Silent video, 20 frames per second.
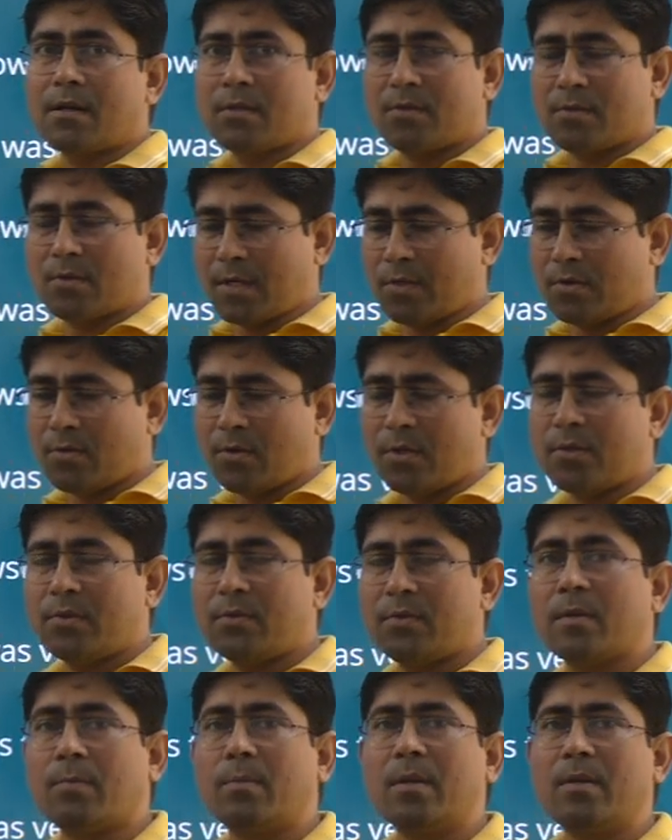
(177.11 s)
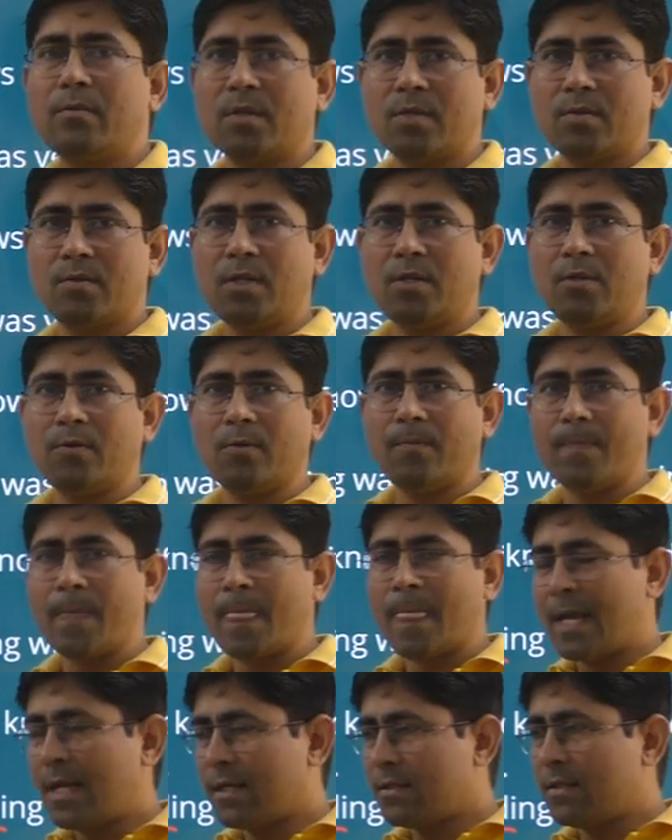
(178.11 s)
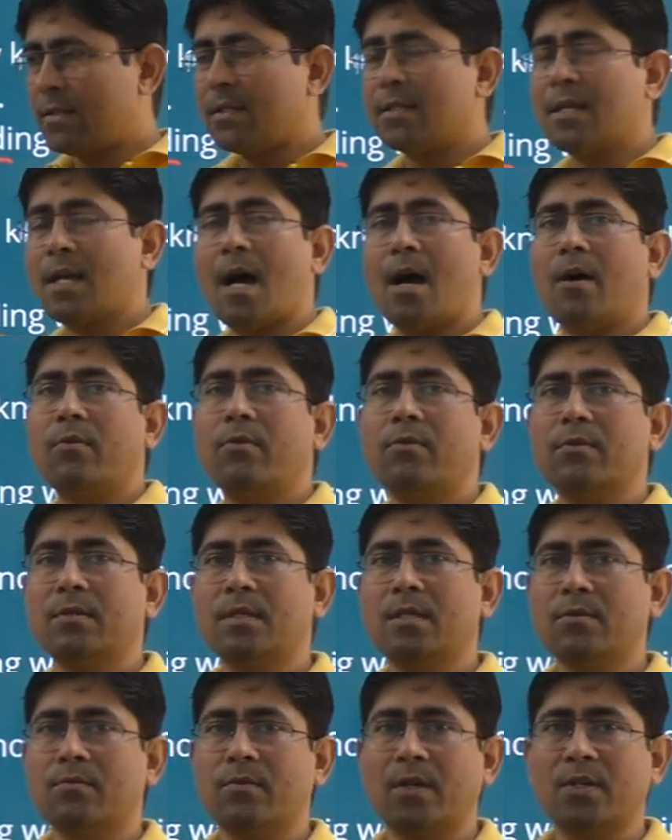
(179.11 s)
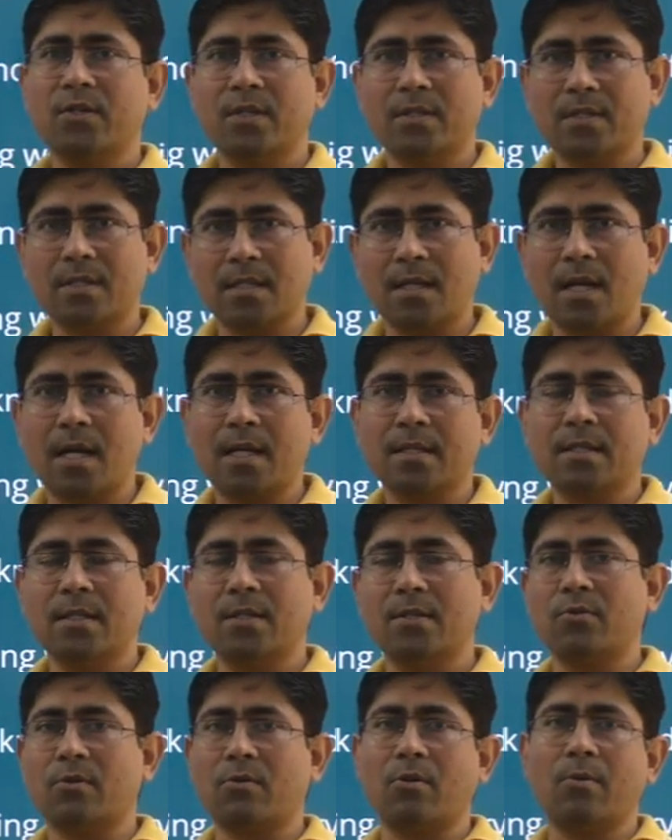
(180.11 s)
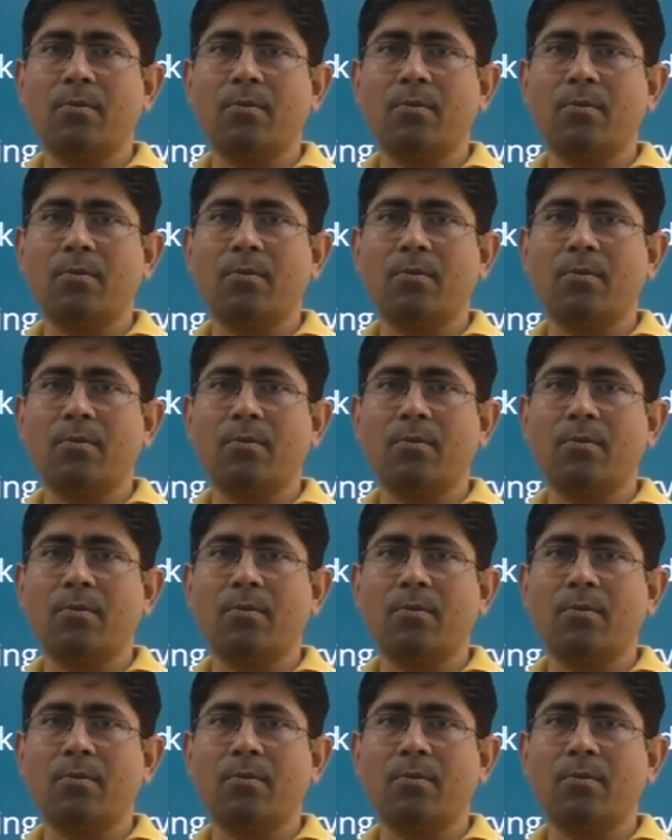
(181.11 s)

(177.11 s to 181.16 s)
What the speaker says: So I told you in the previous video, this is how these questions are asked in your